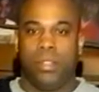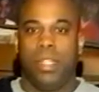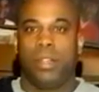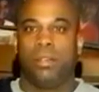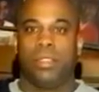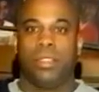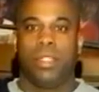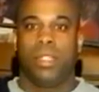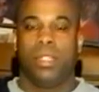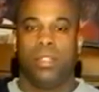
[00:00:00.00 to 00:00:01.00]
Derek was
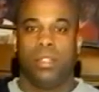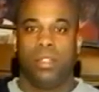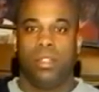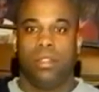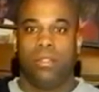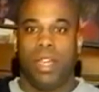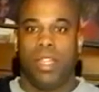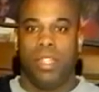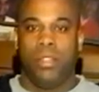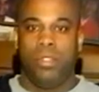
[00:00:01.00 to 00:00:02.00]
a
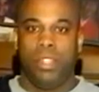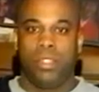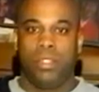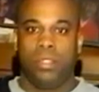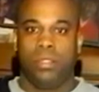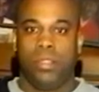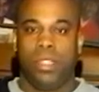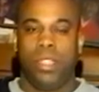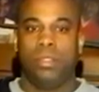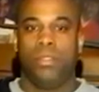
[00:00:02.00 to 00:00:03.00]
fine individual.
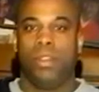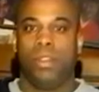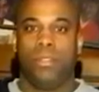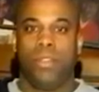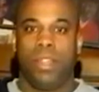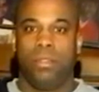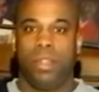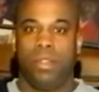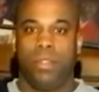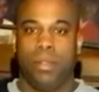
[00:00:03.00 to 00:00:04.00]
He was very funny
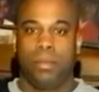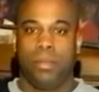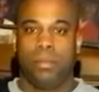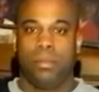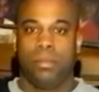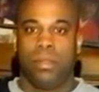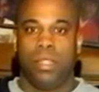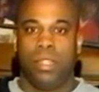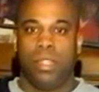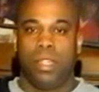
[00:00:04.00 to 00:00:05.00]
when I filmed him.
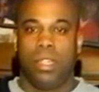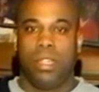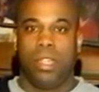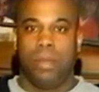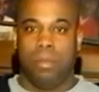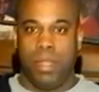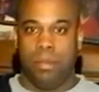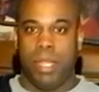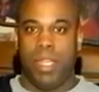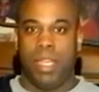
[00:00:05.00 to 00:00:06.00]
And me and
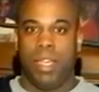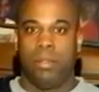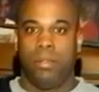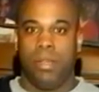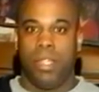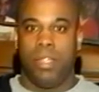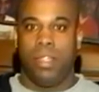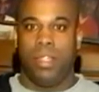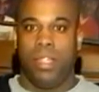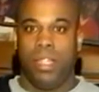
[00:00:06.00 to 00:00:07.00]
my dad,
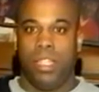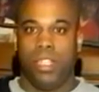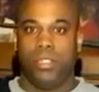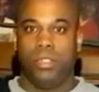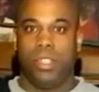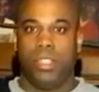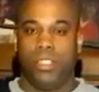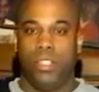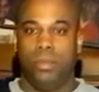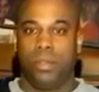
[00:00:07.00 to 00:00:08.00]
we enjoyed his
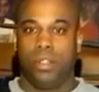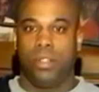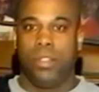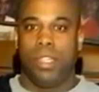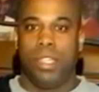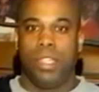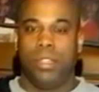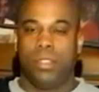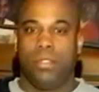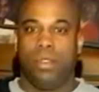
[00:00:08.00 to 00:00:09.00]
humor.
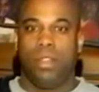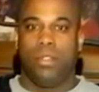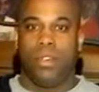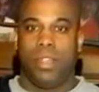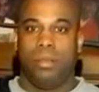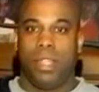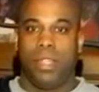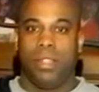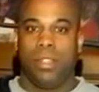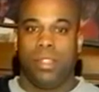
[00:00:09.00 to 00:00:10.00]
He was a very funny man.